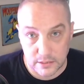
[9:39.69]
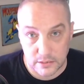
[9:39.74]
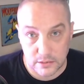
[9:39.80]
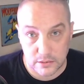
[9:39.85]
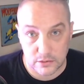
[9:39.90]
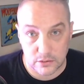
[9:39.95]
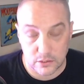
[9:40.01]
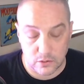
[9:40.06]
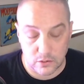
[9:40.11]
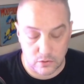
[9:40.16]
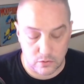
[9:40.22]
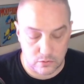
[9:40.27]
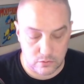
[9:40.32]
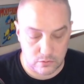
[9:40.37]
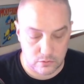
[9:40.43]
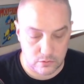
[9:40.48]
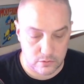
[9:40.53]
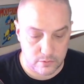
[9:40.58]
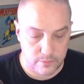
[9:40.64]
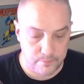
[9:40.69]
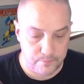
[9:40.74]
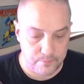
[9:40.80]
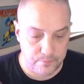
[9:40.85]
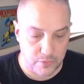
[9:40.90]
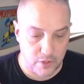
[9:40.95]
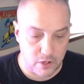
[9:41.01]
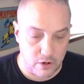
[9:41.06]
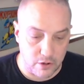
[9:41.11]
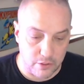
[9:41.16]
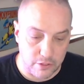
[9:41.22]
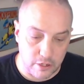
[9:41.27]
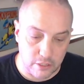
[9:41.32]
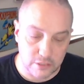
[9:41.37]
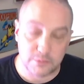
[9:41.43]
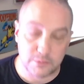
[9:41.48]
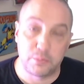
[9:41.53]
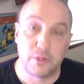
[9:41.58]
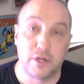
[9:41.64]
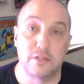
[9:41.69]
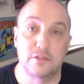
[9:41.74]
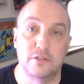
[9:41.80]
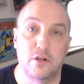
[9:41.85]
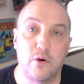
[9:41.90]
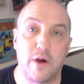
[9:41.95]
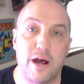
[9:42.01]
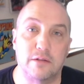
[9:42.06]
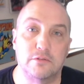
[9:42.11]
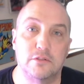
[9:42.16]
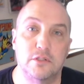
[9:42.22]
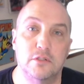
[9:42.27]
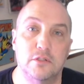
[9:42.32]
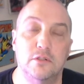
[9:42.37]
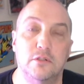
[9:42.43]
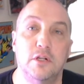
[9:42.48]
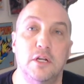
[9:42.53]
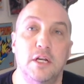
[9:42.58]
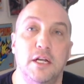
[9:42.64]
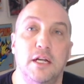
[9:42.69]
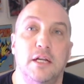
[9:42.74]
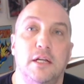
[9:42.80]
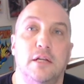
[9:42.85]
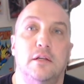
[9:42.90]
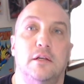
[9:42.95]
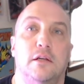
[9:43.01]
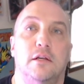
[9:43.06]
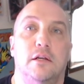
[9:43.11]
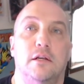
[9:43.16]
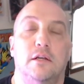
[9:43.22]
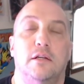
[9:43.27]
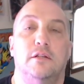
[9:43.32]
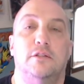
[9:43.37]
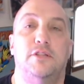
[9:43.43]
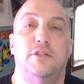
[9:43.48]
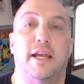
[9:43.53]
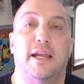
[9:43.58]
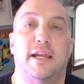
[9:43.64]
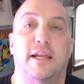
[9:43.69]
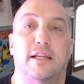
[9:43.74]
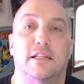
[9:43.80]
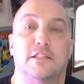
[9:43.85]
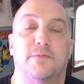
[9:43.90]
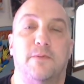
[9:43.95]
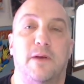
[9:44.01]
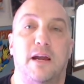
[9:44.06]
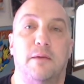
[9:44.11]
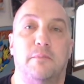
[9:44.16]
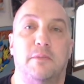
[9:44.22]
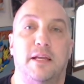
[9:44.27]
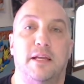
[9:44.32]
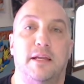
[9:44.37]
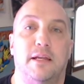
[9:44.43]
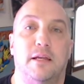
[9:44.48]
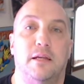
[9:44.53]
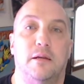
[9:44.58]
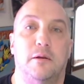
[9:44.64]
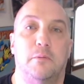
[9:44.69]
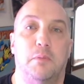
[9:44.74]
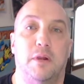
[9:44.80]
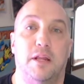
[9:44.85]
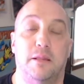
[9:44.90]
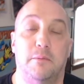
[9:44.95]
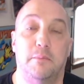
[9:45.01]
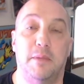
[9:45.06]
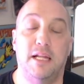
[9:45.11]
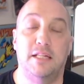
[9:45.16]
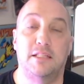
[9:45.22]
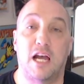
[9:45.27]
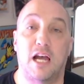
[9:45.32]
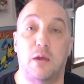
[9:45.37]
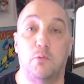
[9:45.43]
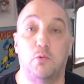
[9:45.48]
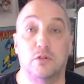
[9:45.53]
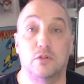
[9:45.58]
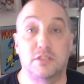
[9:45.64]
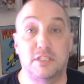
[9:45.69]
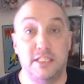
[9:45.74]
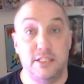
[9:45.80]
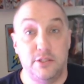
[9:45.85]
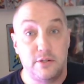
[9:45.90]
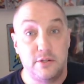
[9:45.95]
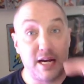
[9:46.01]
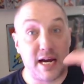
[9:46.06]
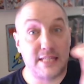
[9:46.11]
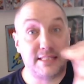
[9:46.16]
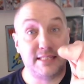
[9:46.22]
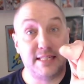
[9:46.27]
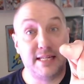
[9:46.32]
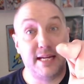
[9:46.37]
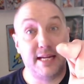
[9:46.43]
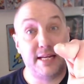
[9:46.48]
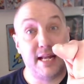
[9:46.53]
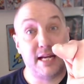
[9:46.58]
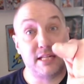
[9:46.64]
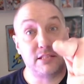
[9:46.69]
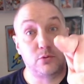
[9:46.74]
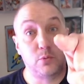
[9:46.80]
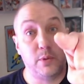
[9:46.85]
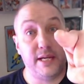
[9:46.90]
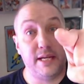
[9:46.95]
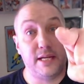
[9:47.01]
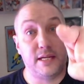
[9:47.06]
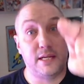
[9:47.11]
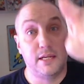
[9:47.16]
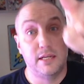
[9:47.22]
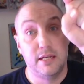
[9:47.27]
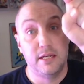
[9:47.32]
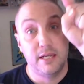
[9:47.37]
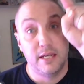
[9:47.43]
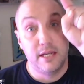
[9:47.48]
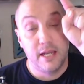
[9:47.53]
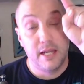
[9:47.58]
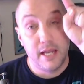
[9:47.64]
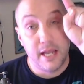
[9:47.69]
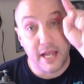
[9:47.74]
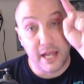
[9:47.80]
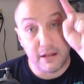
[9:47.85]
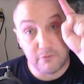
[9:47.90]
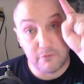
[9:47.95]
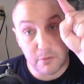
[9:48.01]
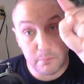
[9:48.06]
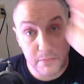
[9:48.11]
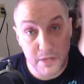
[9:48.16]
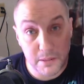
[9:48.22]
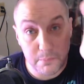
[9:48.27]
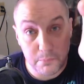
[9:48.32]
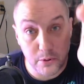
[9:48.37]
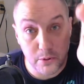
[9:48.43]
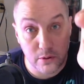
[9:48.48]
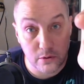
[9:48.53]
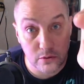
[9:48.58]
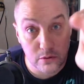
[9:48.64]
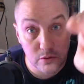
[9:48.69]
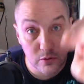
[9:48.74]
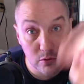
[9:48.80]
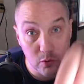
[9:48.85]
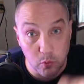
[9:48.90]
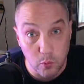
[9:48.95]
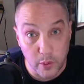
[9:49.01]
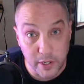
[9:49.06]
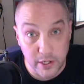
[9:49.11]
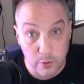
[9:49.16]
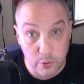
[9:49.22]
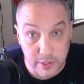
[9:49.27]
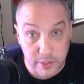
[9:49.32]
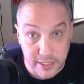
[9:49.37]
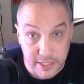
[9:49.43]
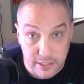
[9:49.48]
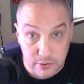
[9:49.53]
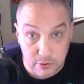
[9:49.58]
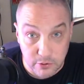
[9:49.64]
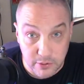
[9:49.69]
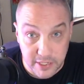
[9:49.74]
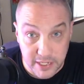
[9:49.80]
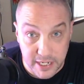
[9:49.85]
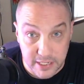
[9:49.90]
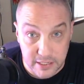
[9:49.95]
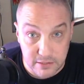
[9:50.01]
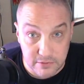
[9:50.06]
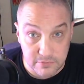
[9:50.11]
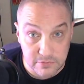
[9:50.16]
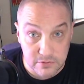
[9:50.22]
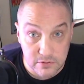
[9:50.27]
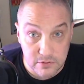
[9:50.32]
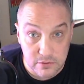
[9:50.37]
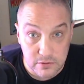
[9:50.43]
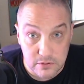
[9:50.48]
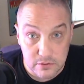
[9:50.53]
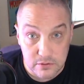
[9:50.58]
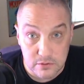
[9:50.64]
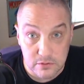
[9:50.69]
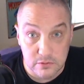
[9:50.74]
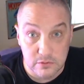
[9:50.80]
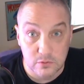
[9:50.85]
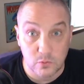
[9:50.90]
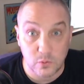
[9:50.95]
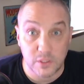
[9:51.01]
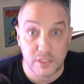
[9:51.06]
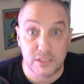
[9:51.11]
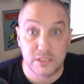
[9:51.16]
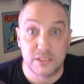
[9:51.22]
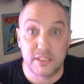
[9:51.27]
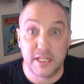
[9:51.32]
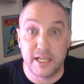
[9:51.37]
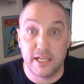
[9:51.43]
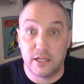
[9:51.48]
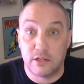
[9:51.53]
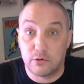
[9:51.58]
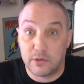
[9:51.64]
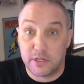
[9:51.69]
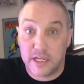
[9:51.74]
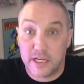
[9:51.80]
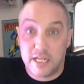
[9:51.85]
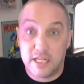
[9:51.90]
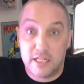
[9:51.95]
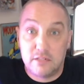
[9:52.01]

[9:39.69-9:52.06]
So our thoughts and prayers go out to Jake and his family. But in the meantime, we'll see you guys again next week. And remember, we don't get creative. We stay creative.